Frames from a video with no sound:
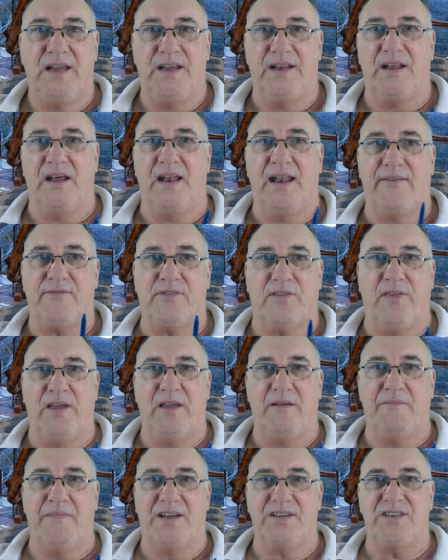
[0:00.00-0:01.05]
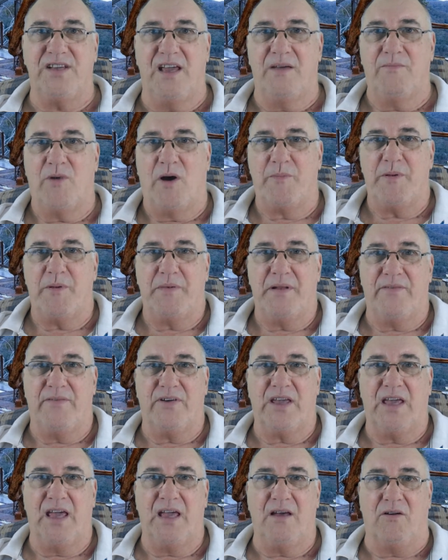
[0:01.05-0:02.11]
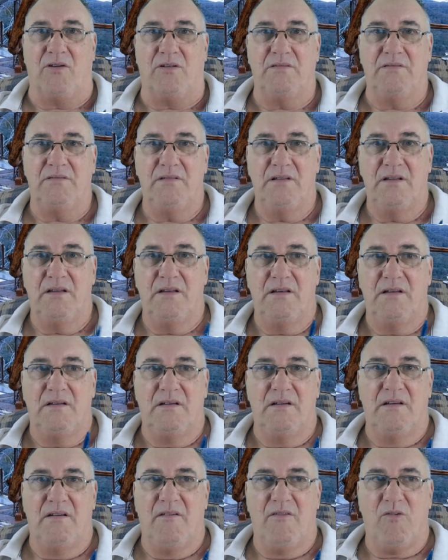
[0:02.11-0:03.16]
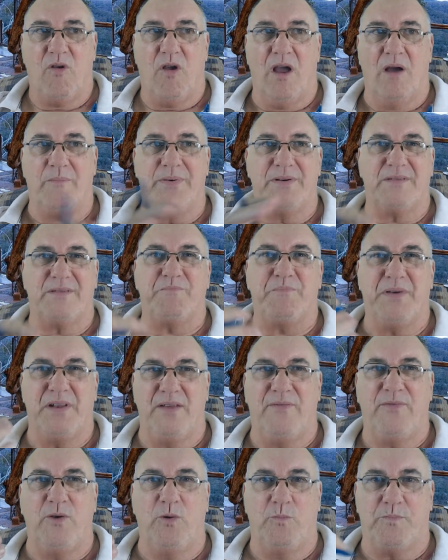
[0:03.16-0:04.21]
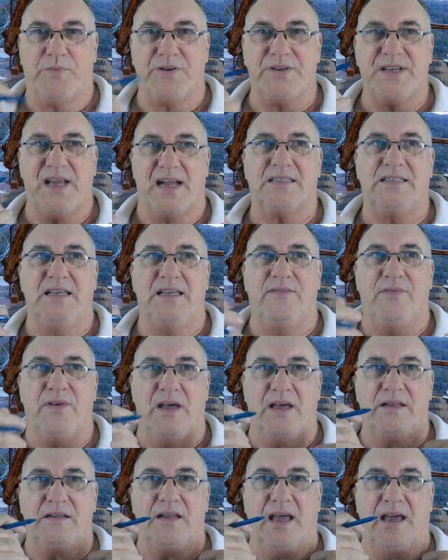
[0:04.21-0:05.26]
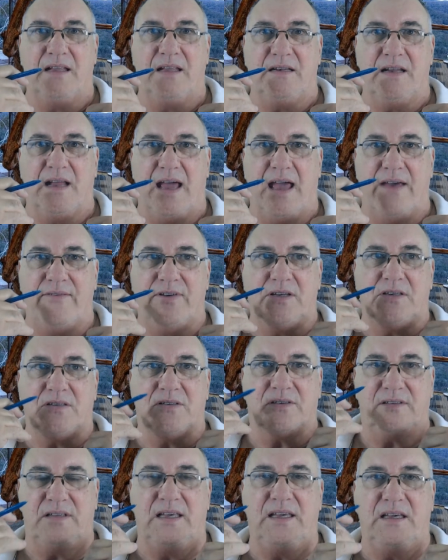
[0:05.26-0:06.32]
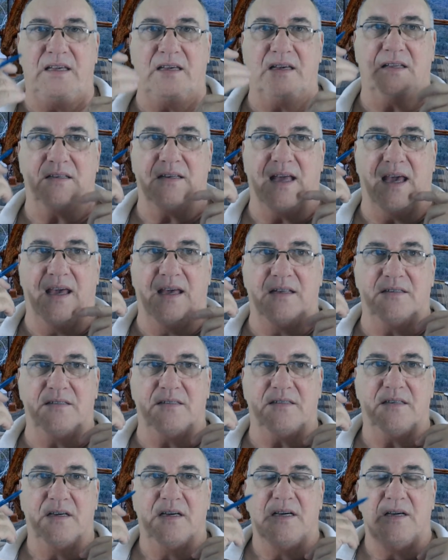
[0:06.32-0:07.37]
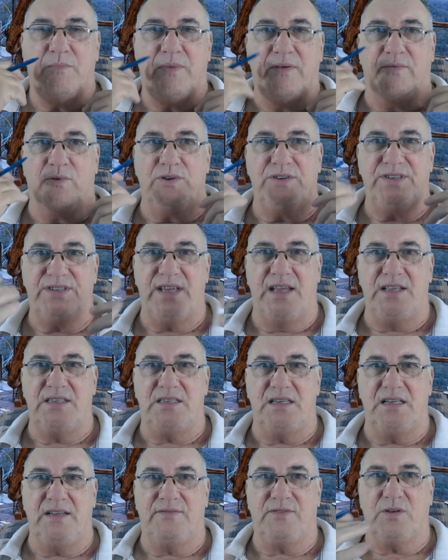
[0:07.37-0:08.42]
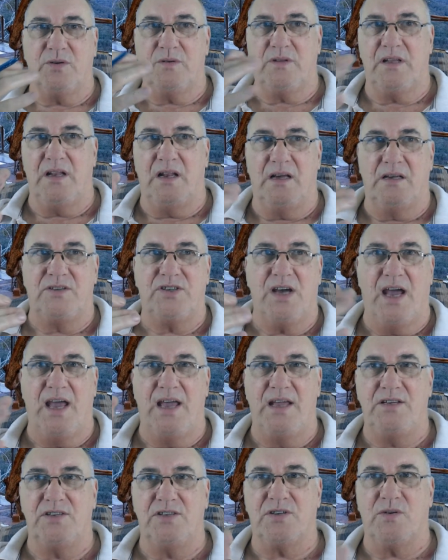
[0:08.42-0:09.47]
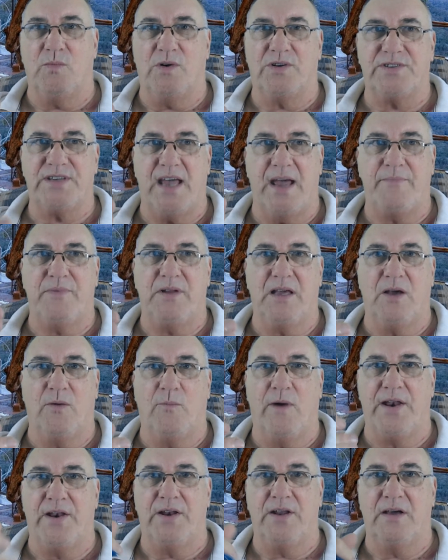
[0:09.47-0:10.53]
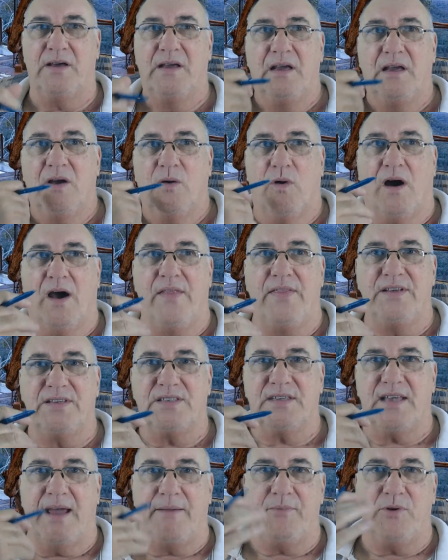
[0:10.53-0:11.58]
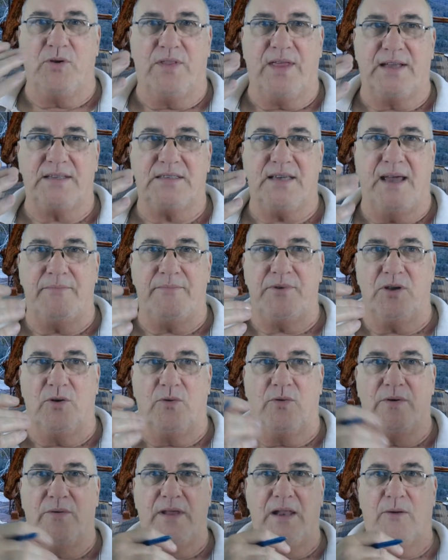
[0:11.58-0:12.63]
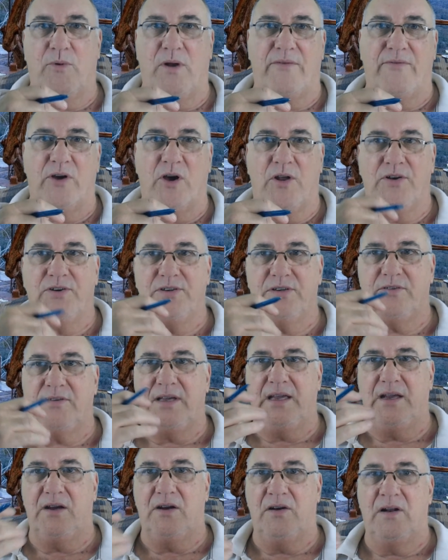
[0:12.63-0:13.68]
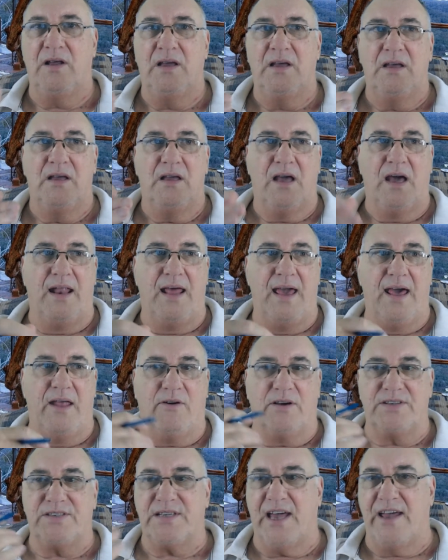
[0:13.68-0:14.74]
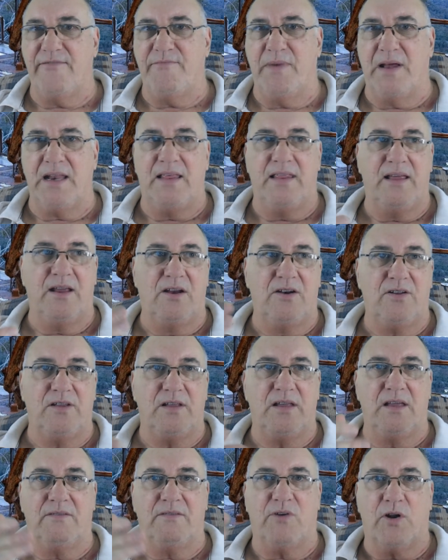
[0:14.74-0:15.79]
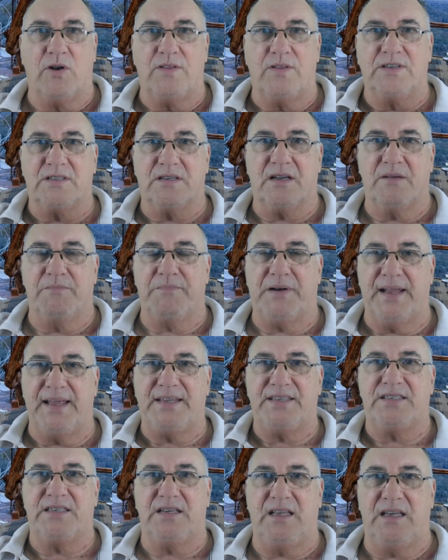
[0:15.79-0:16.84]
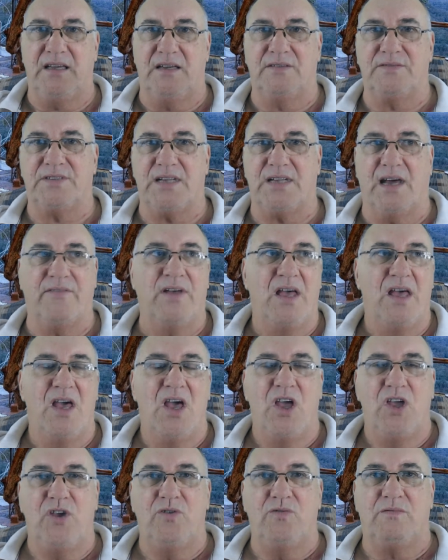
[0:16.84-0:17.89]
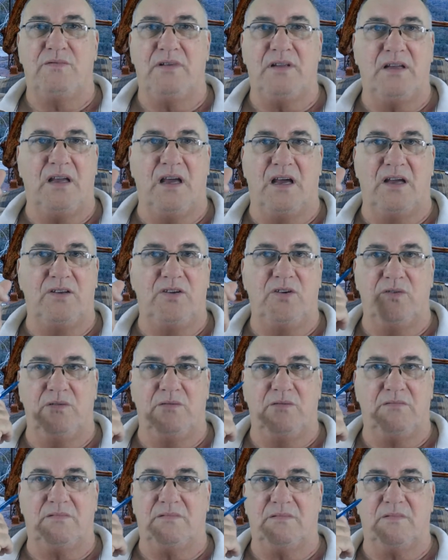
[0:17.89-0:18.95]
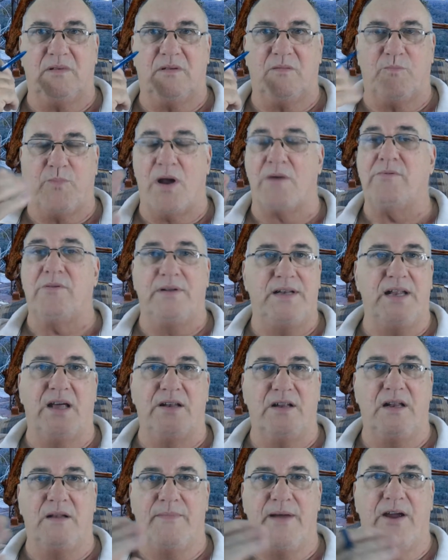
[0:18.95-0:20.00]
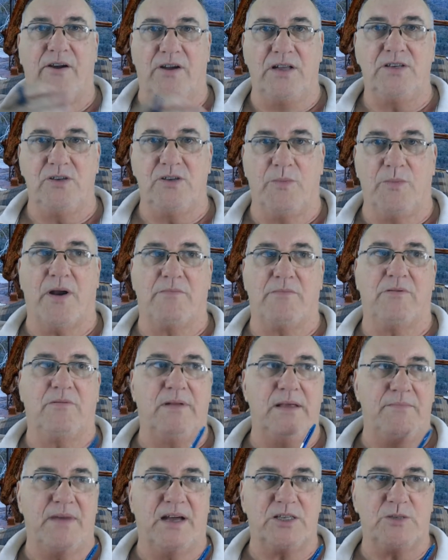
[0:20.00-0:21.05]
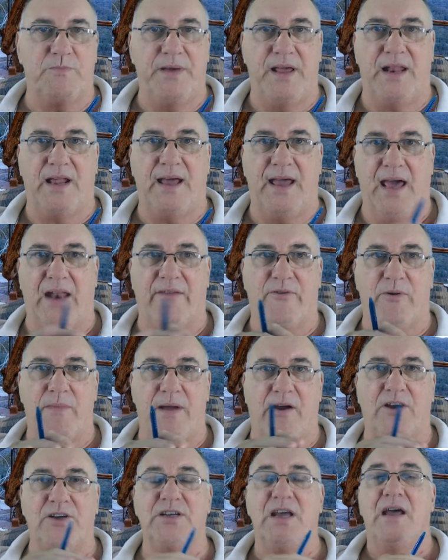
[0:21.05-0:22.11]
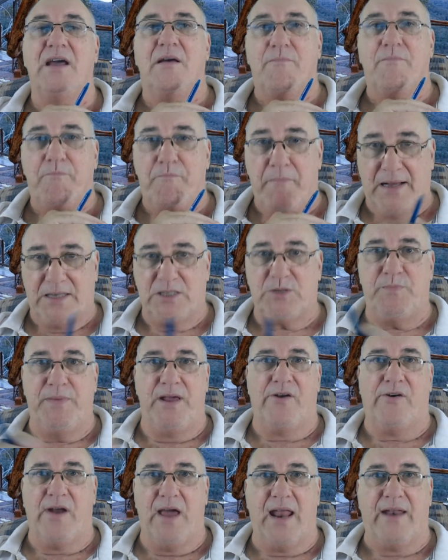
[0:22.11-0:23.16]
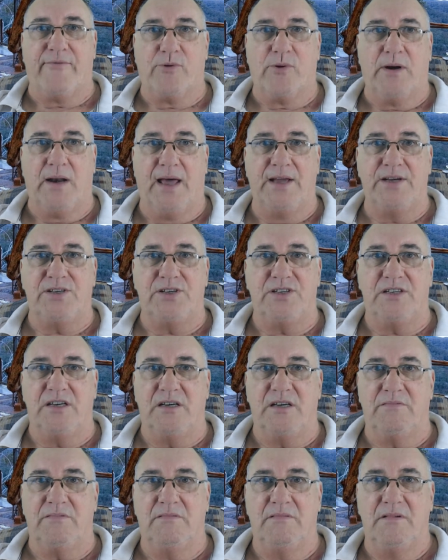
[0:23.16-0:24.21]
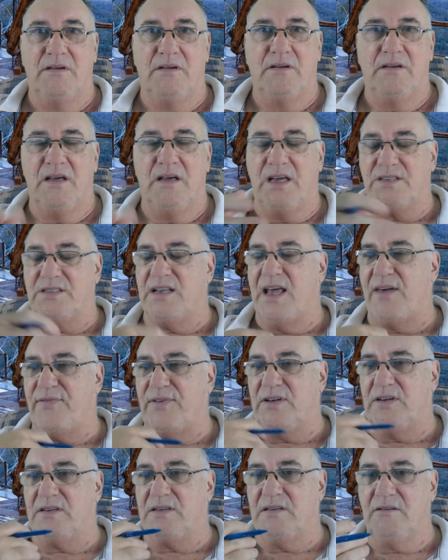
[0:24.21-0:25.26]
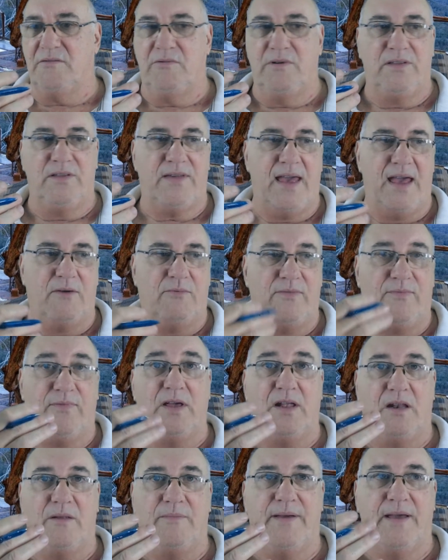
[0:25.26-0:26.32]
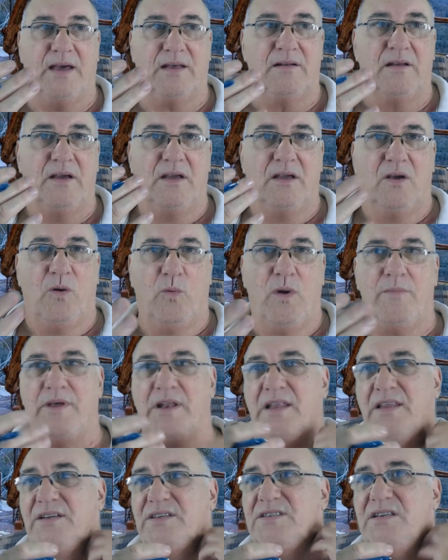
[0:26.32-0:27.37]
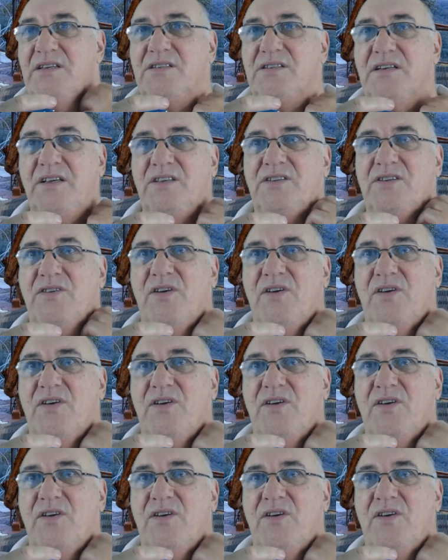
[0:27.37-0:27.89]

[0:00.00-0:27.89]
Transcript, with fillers: you don't have to think much, yeah, it might be a bit of a giggle. Yeah, but but if you're productive and, and having to think and, and be very sensitive to you know changes and what's happening and wonder why this is happening or that's happening or you know what have I got to do here and, and how do I save money there and you've got this complexity of stuff you you probably don't need a marriage you're probably much better out of a marriage much better out of a relationship it has nothing to do with how we feel about women. It's just, it's